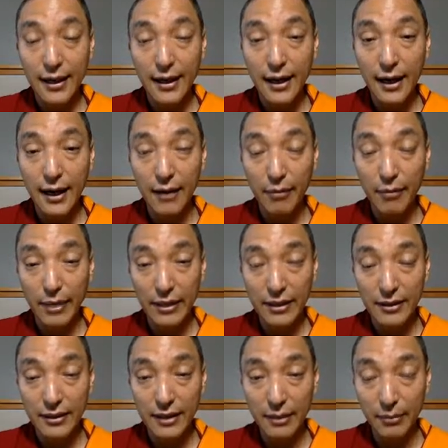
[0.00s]
I
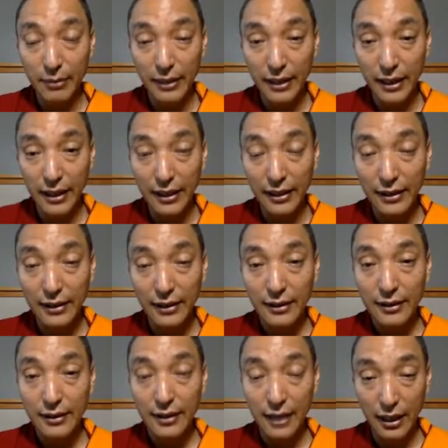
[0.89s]
better apply
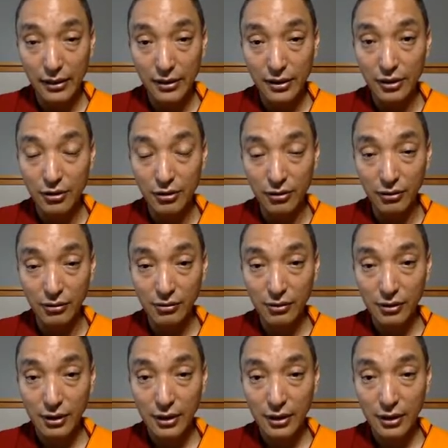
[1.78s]
the antidote.